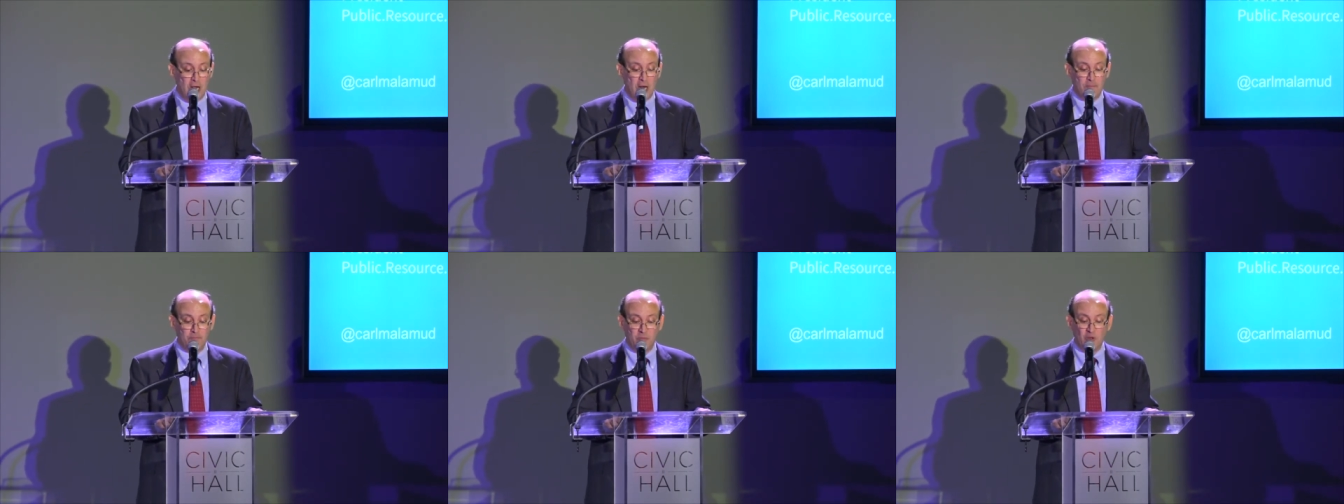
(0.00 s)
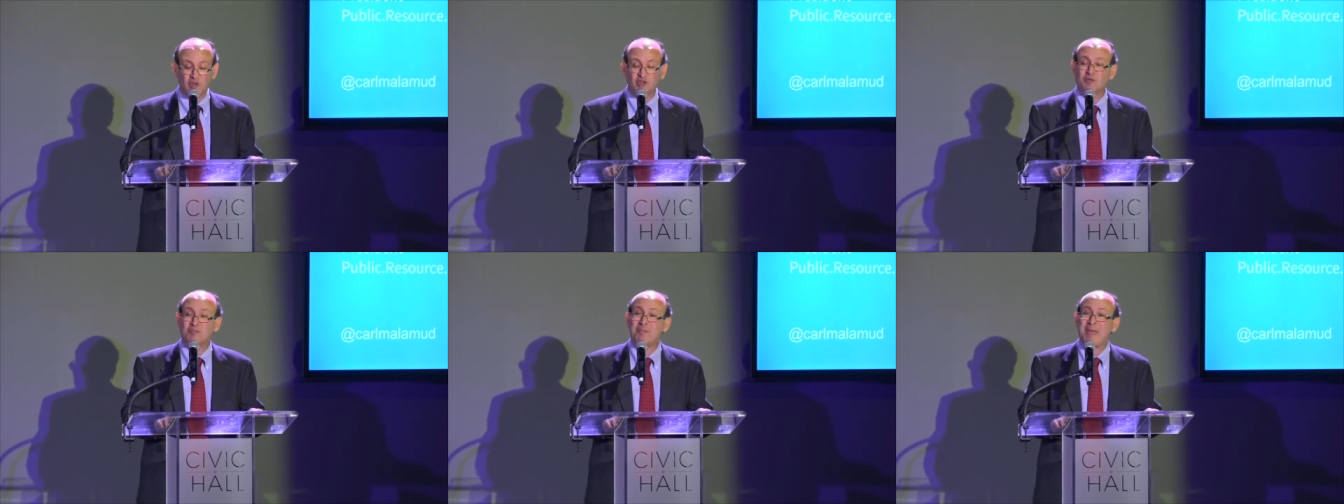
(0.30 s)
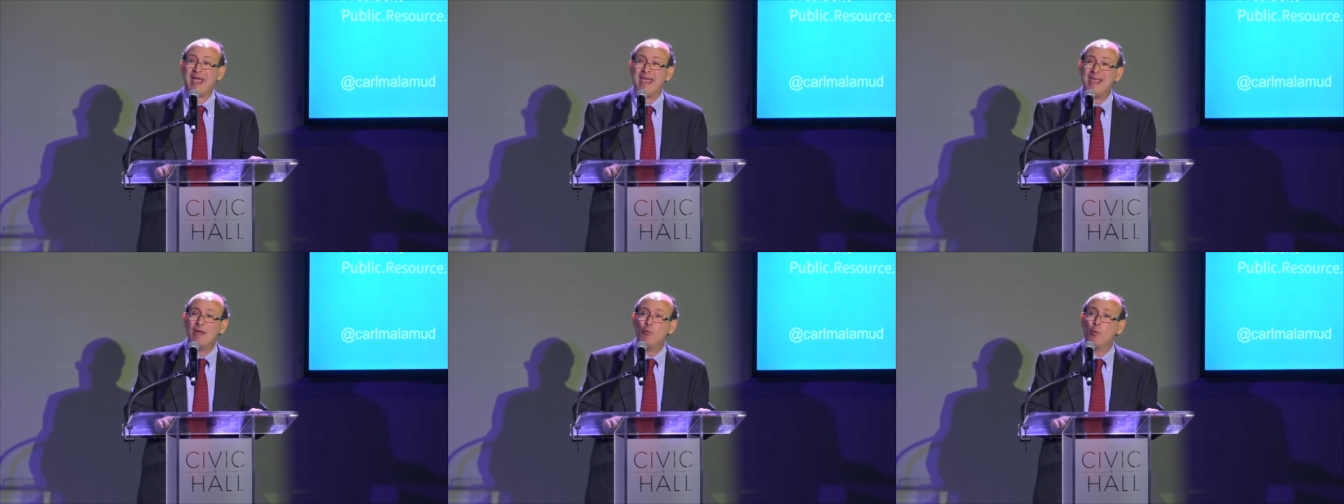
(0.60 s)
builds
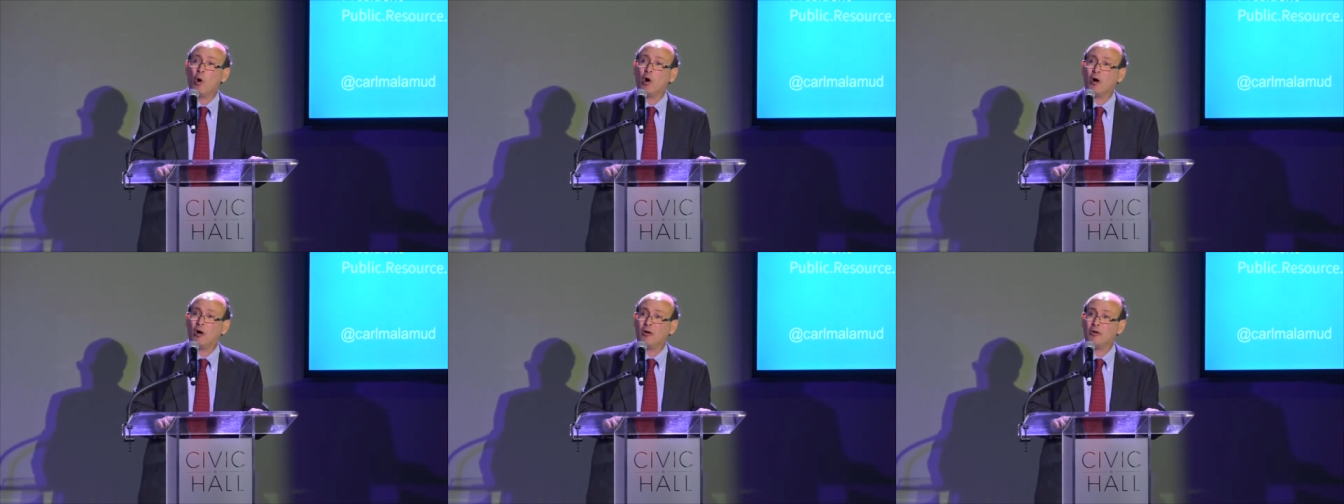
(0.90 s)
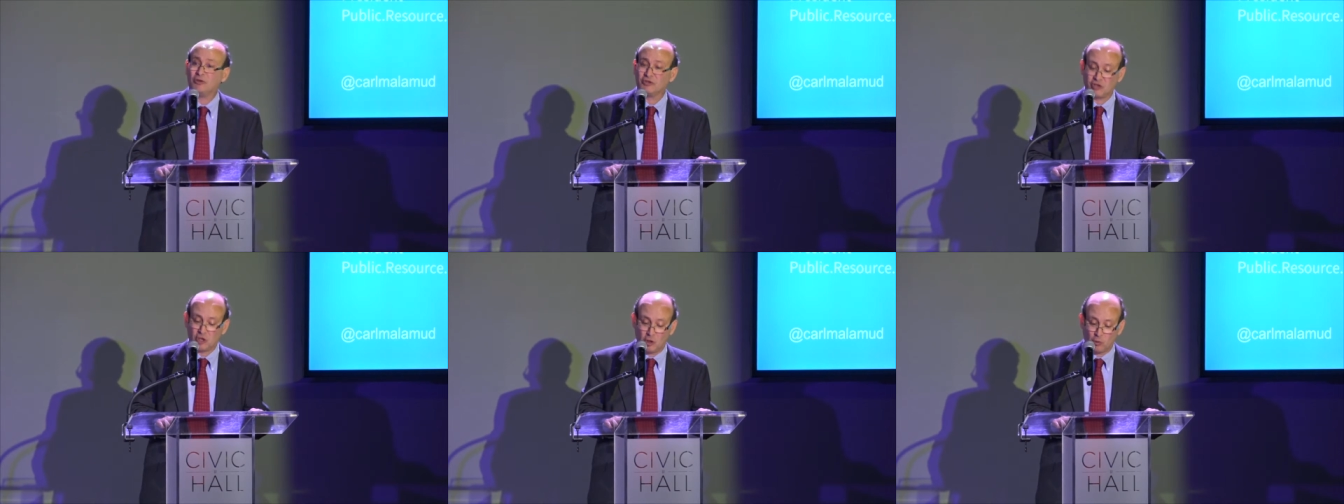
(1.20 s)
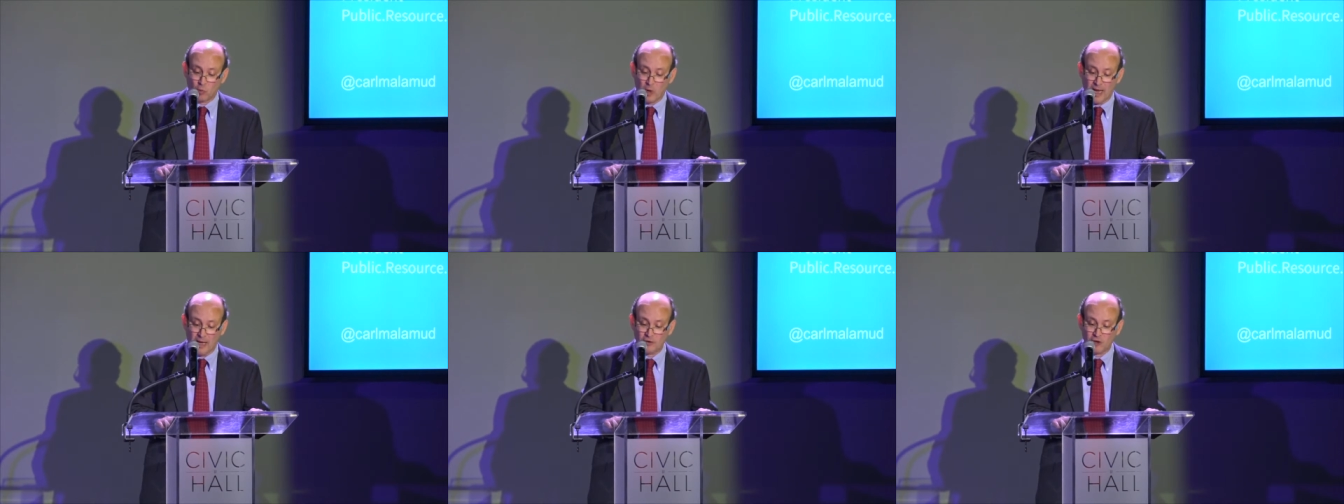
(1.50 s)
paywalls
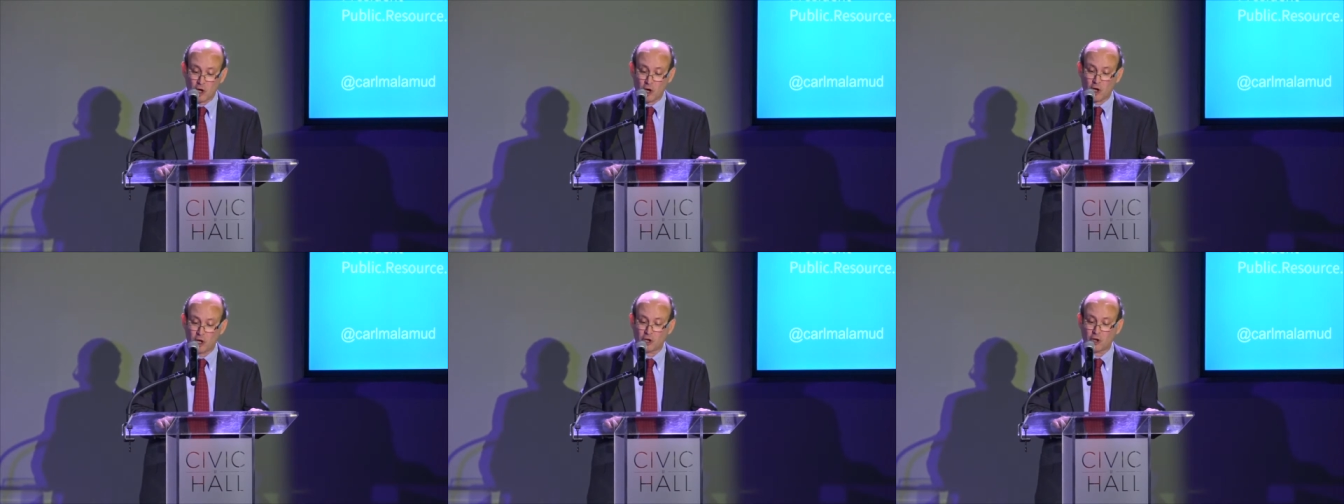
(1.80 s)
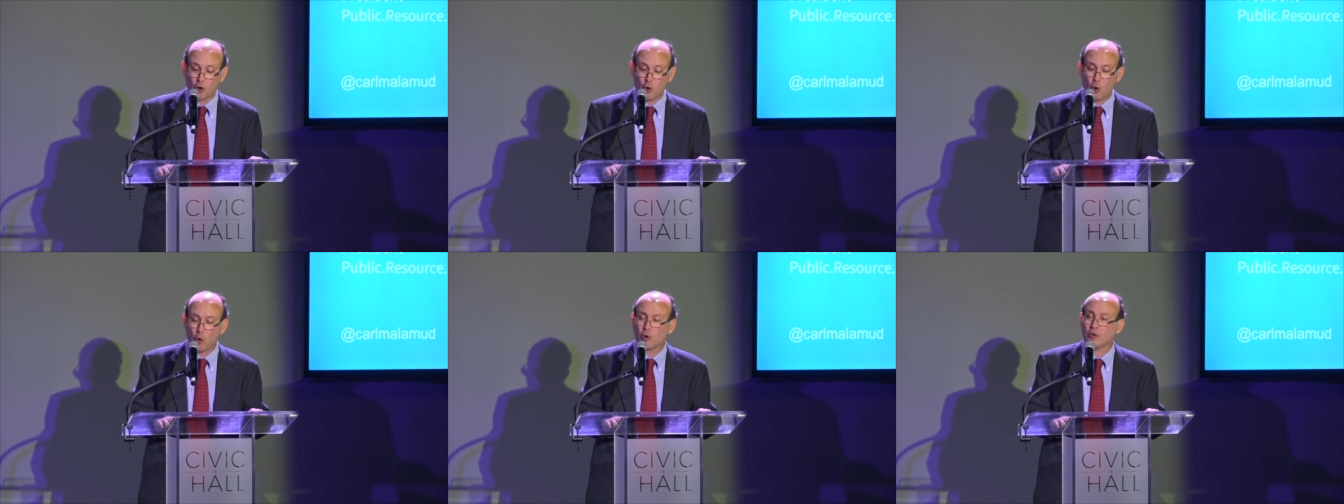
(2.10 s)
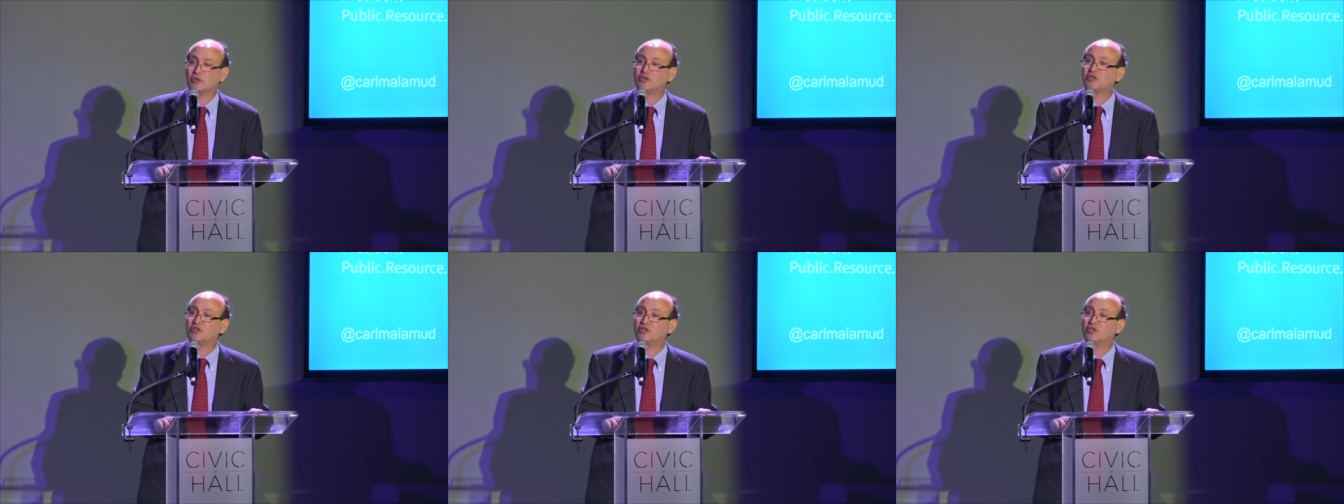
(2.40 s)
around our
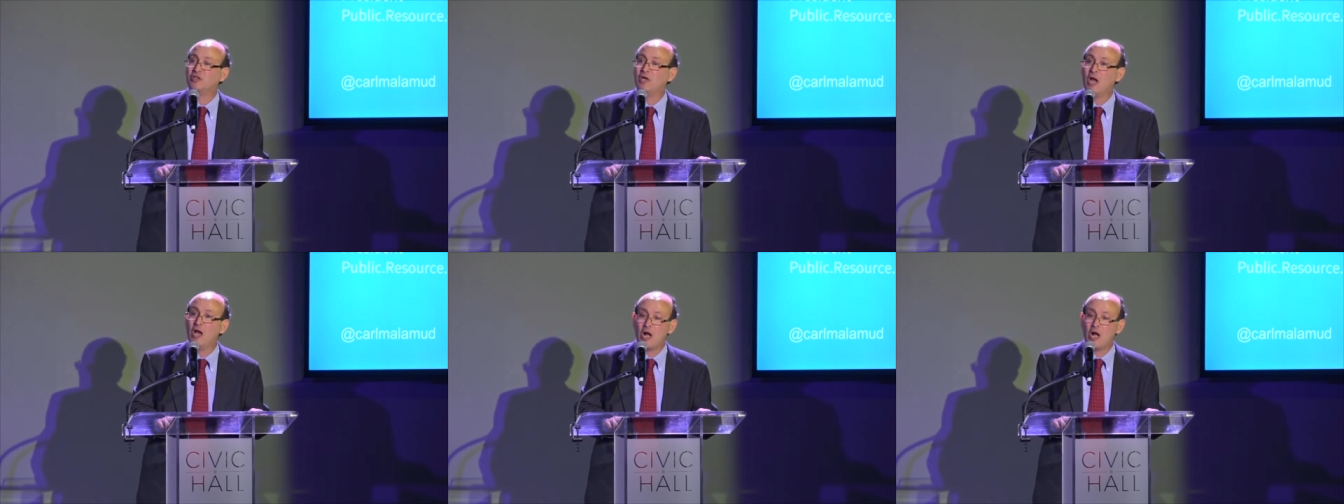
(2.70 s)
courts